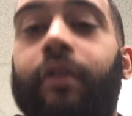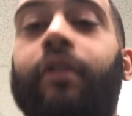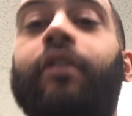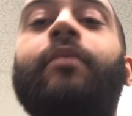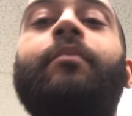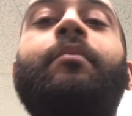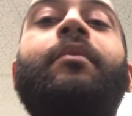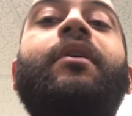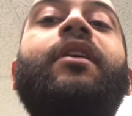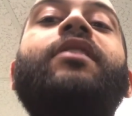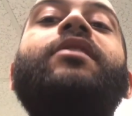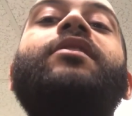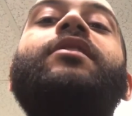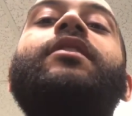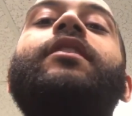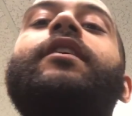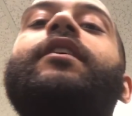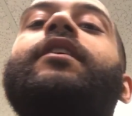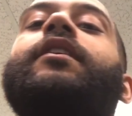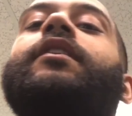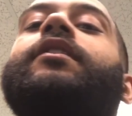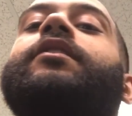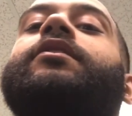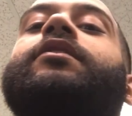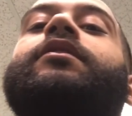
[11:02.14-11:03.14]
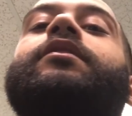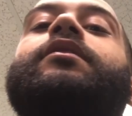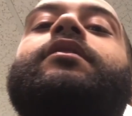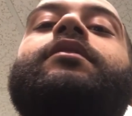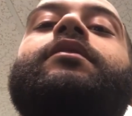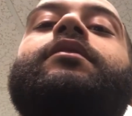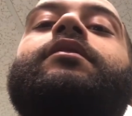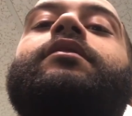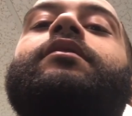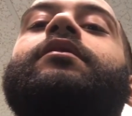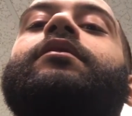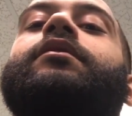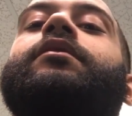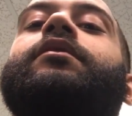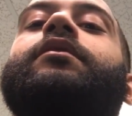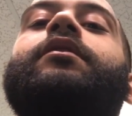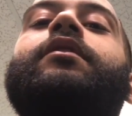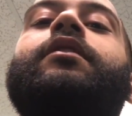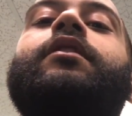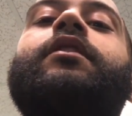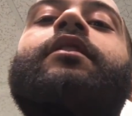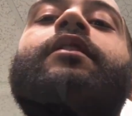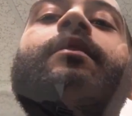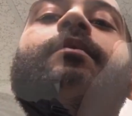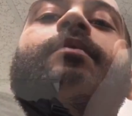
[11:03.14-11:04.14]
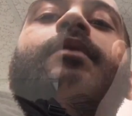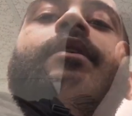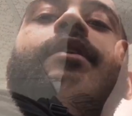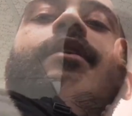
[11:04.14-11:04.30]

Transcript: on the mustache, clean up the